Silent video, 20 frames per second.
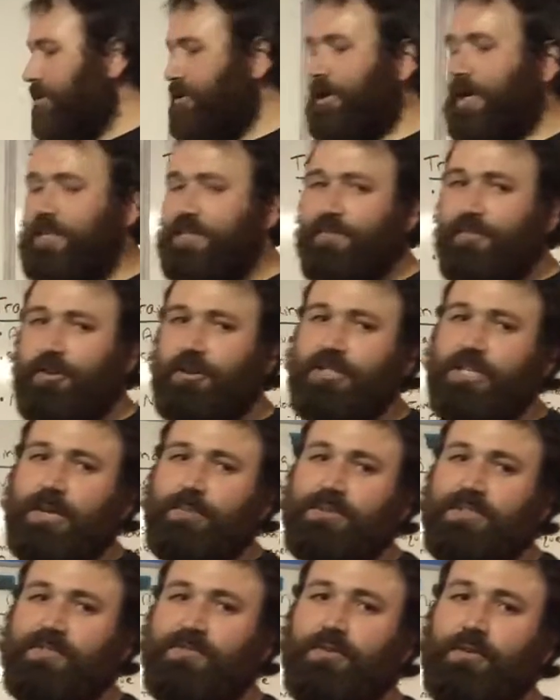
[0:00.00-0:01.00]
So that's the first
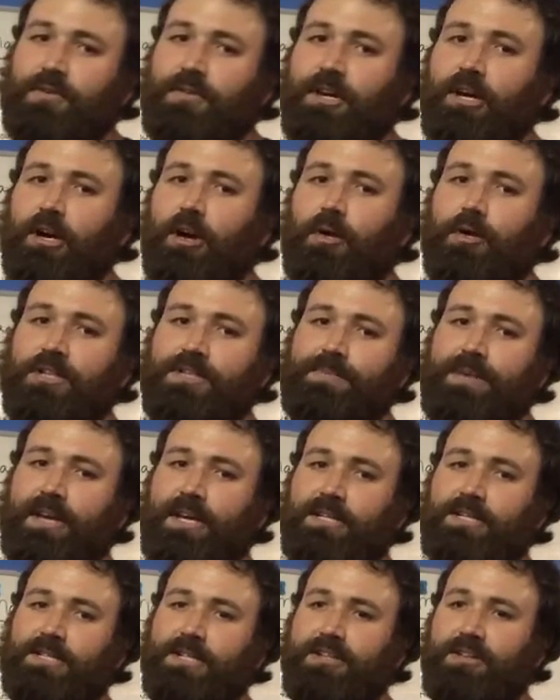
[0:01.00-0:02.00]
step, is food. They're always
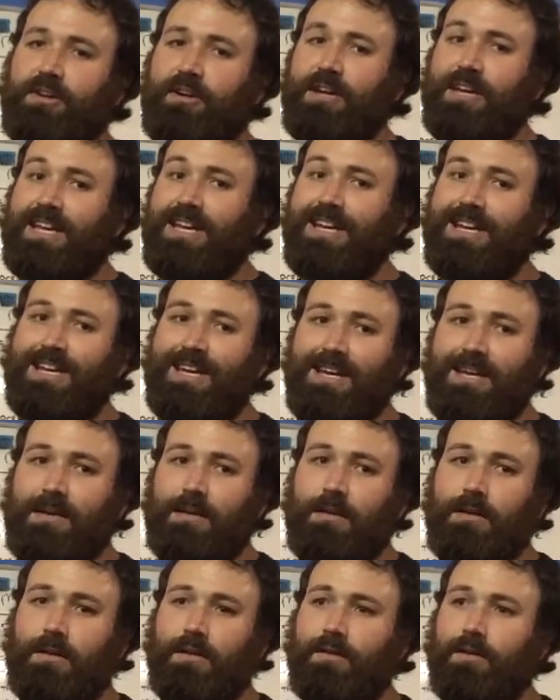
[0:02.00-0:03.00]
making sure they're eating.
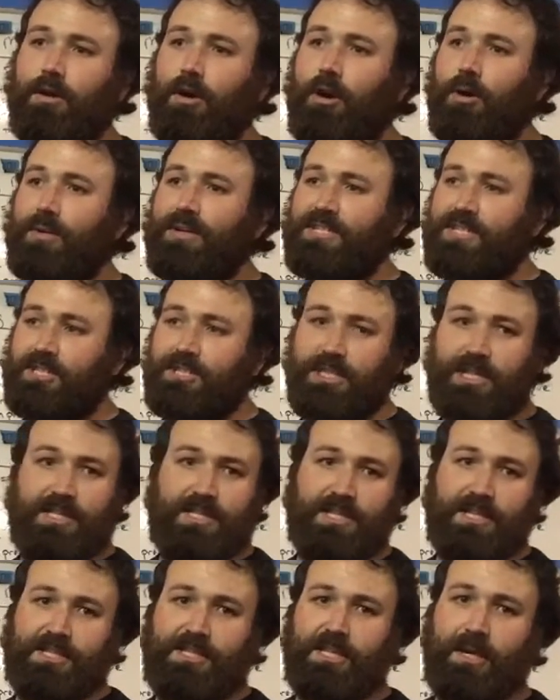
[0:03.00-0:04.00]
They're always
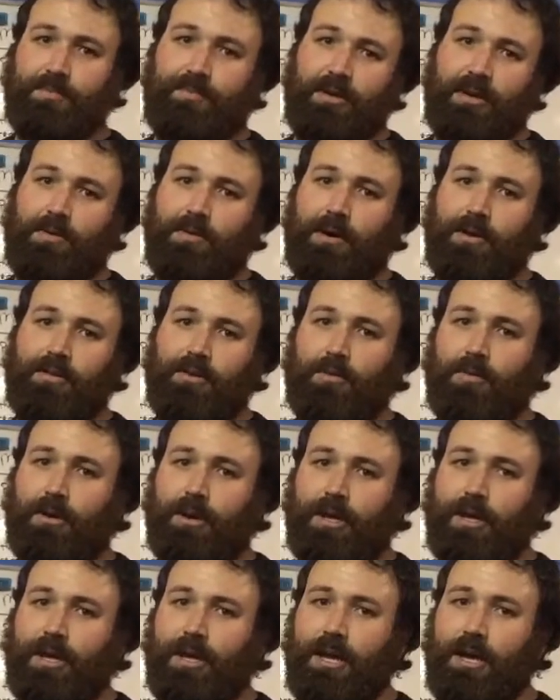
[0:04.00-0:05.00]
ingesting something while they're
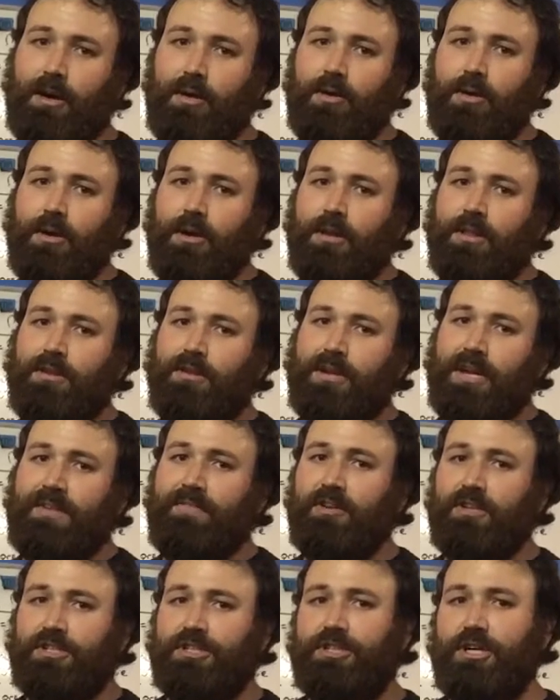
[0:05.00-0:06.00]
working out. They're
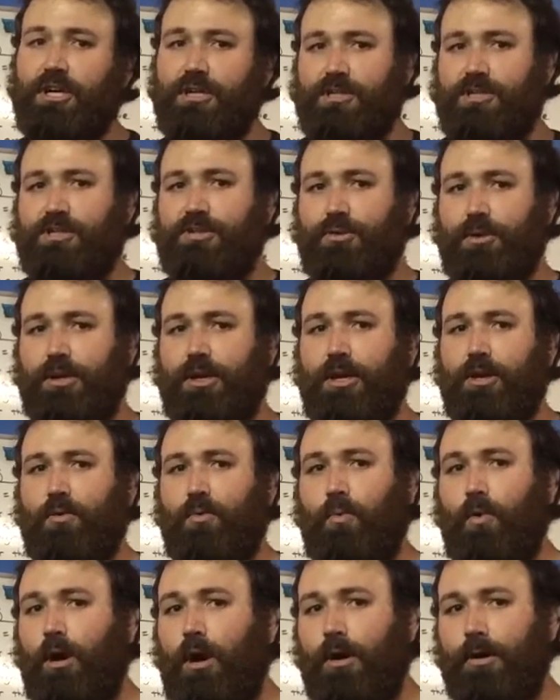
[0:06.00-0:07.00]
never just
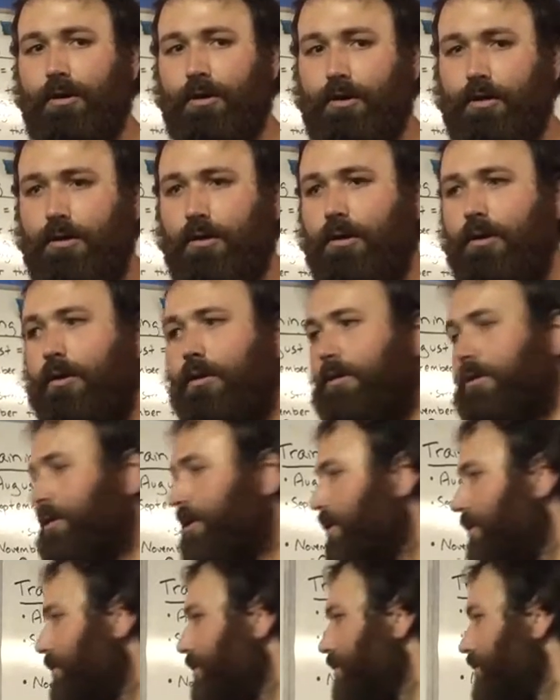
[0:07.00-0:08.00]
drinking water.
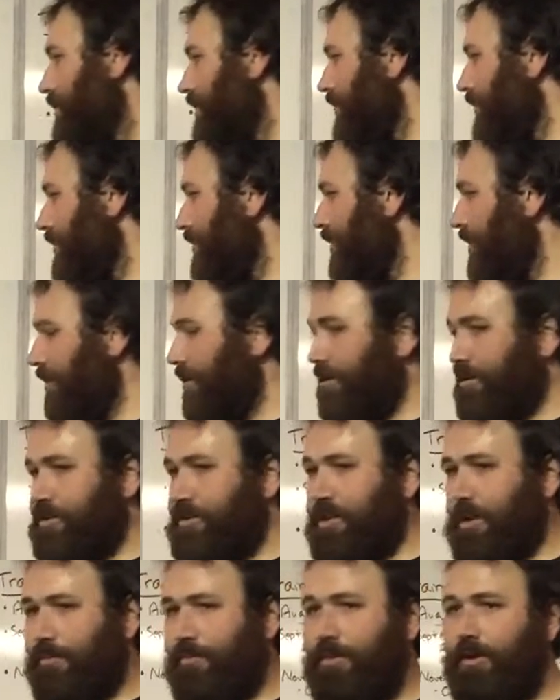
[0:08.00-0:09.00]
There's
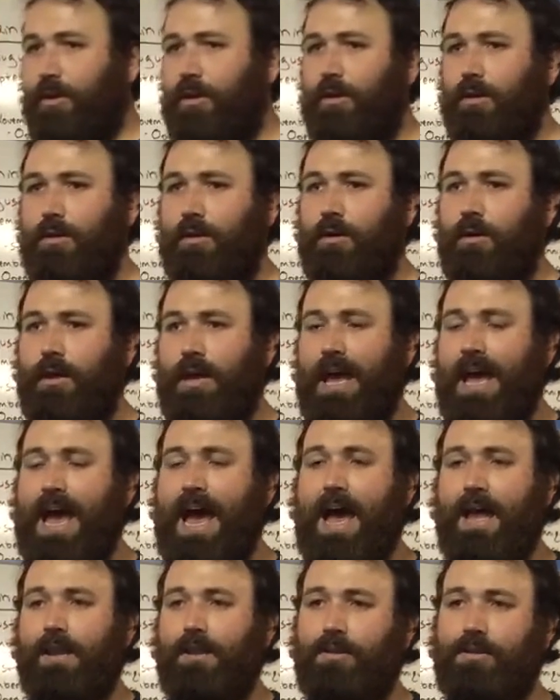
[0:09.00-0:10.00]
something
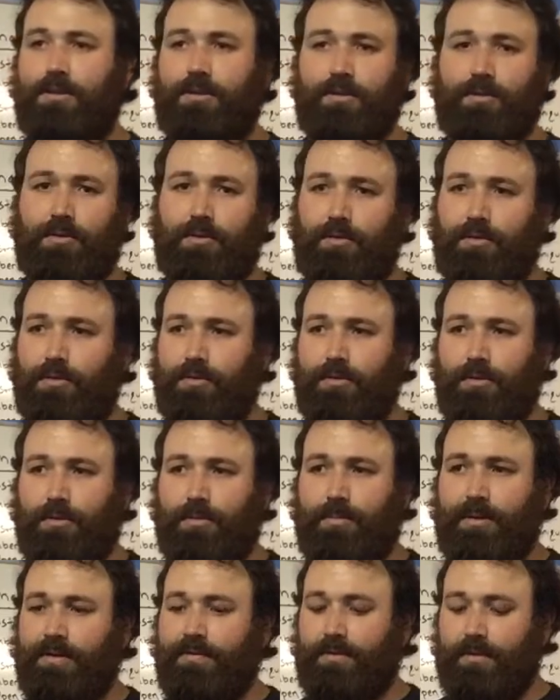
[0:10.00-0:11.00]
added to
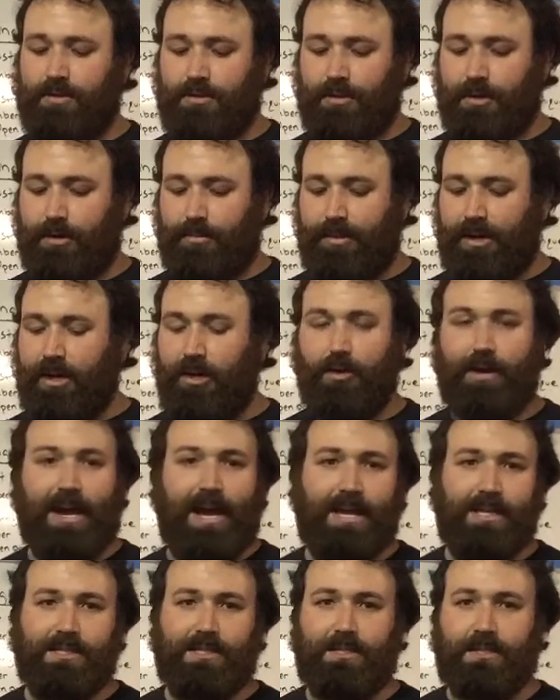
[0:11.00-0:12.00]
their beverage. Amino
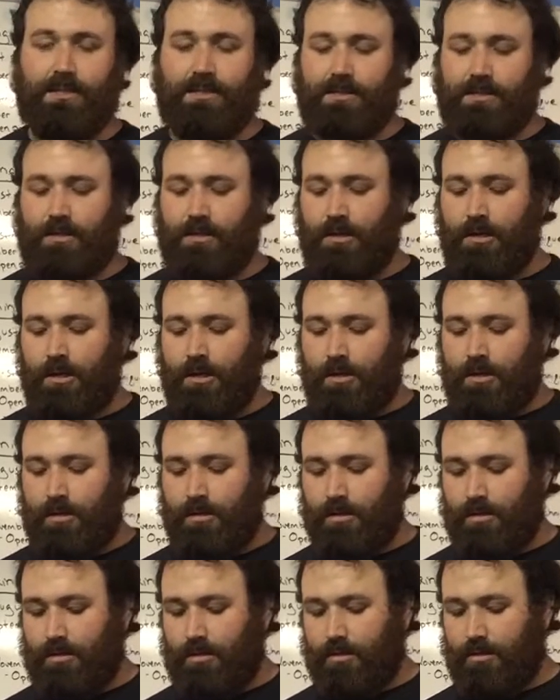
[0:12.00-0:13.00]
acids,
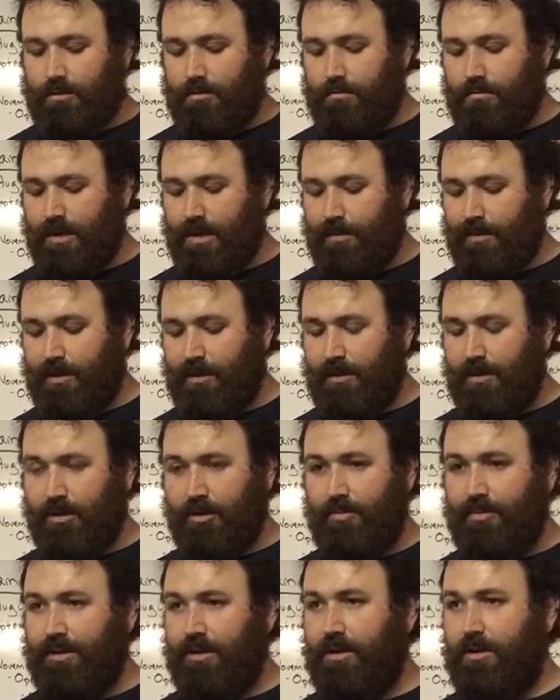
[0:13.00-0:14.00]
maybe a
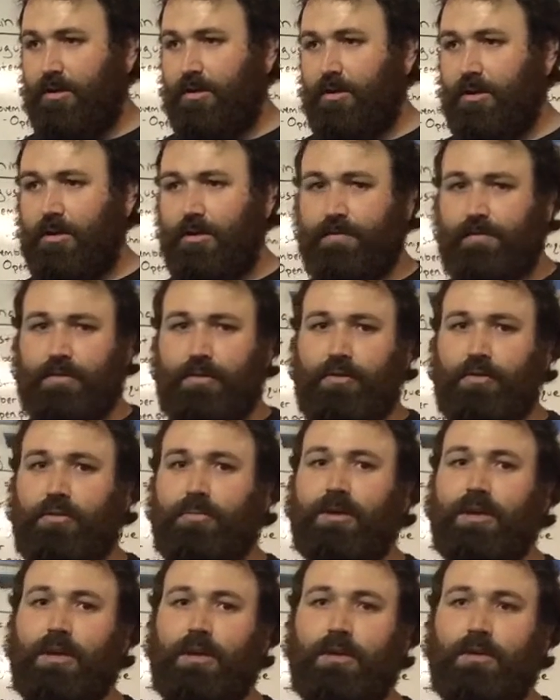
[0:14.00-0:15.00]
little bit of
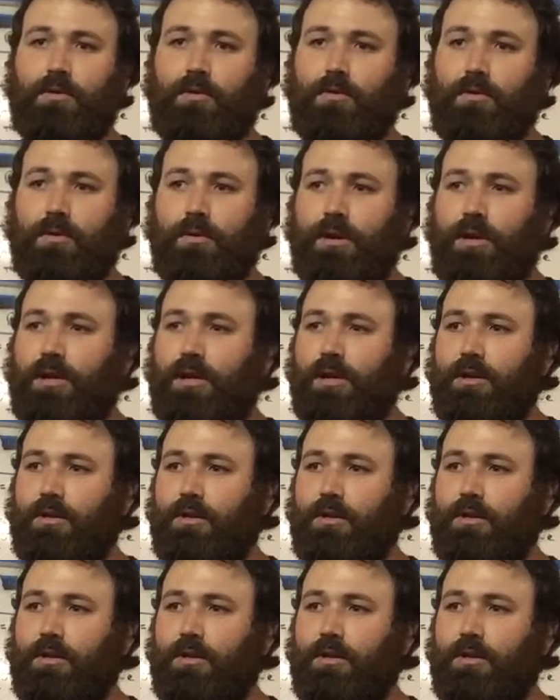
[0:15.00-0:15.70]
glutamine or